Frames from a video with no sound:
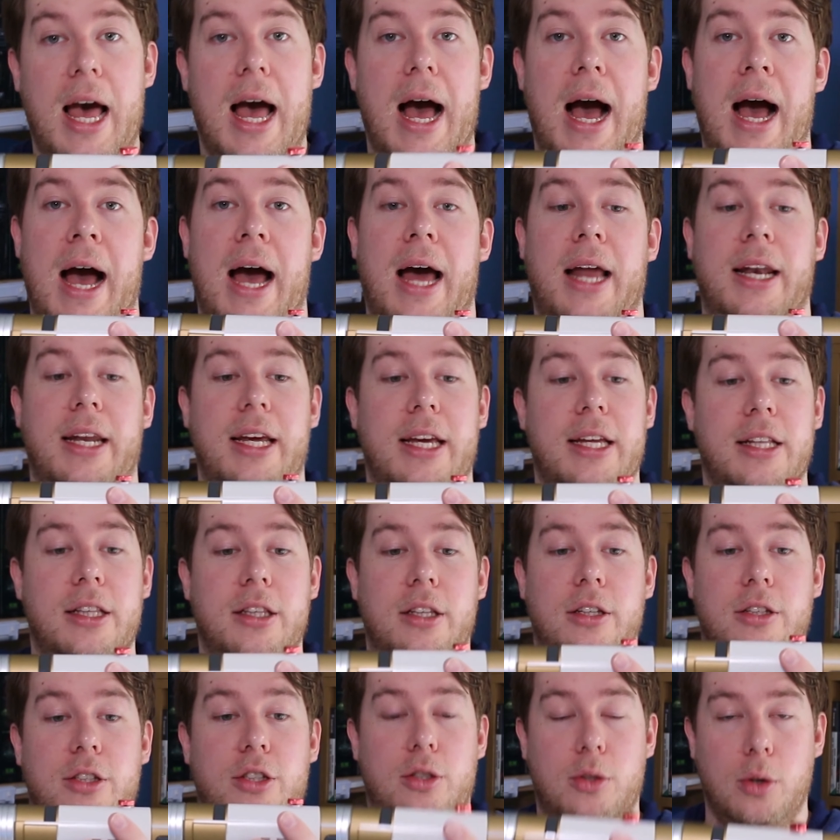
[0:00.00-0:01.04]
and in
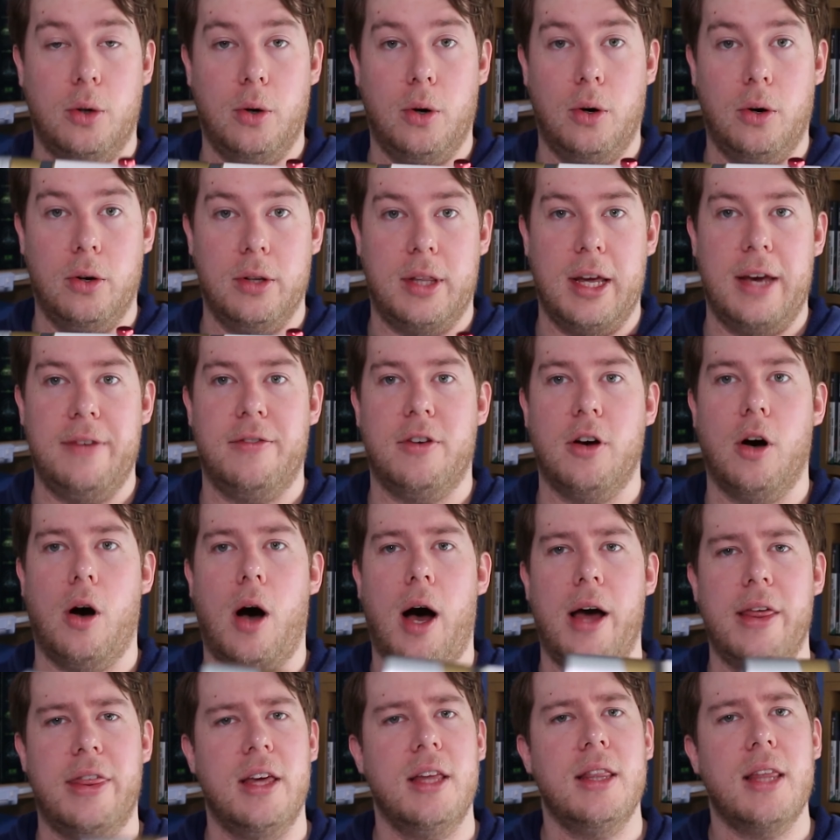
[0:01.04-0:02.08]
the store they've got,
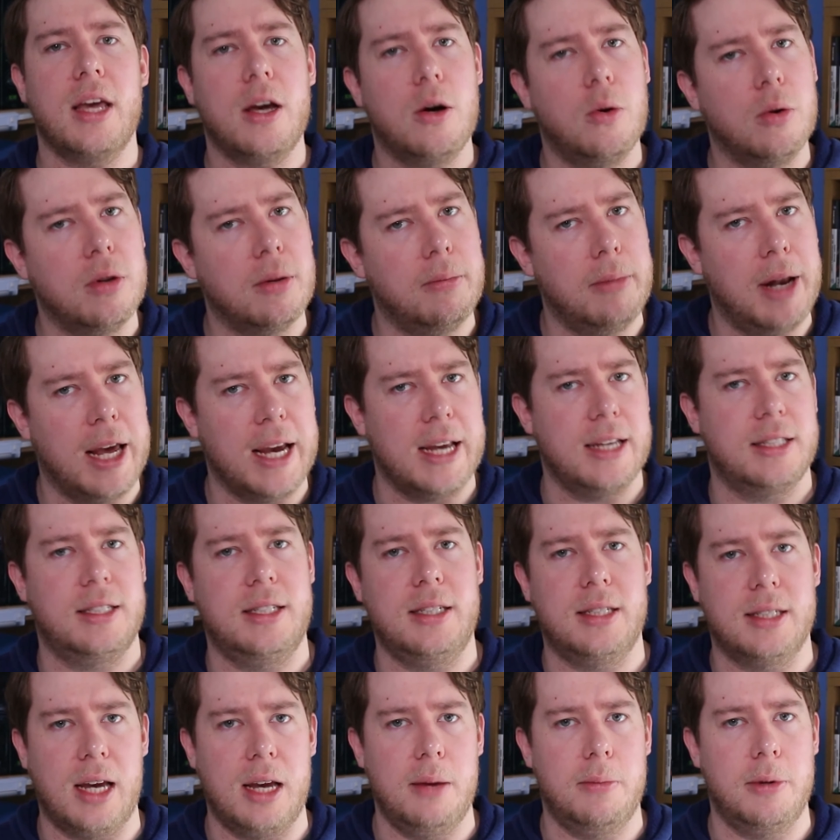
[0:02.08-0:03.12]
I think they call them legacy
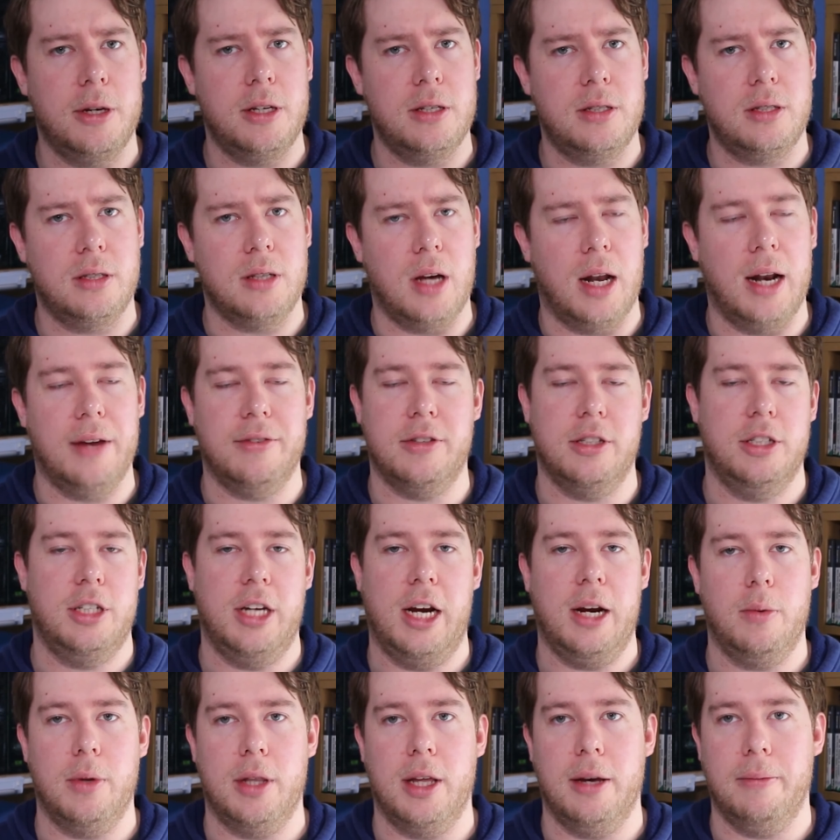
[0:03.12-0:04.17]
sabers, I'll have to
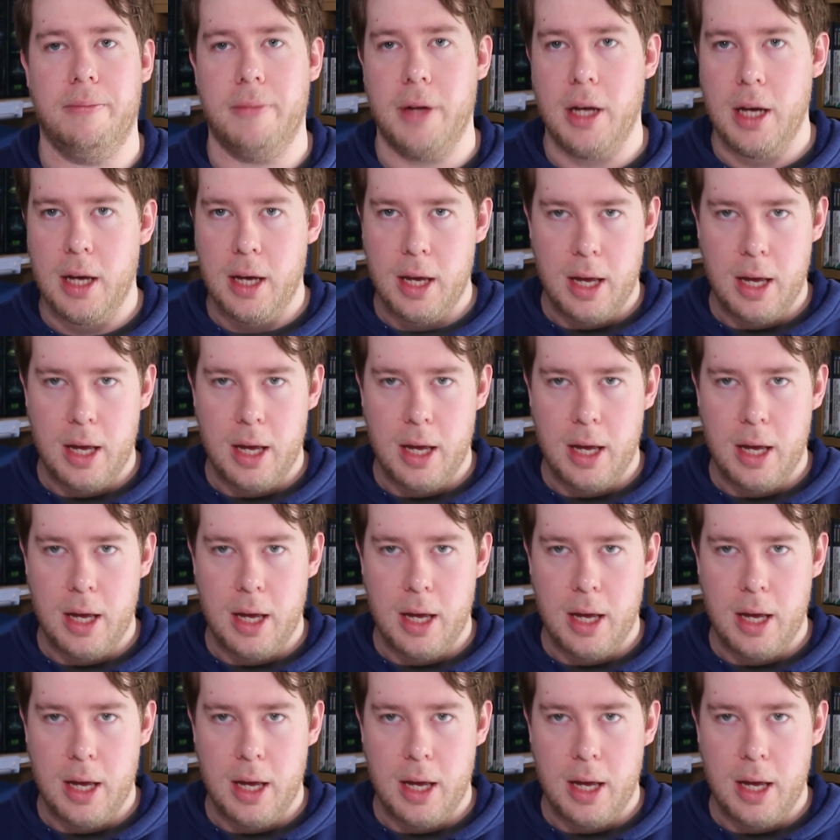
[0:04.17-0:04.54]
check with him,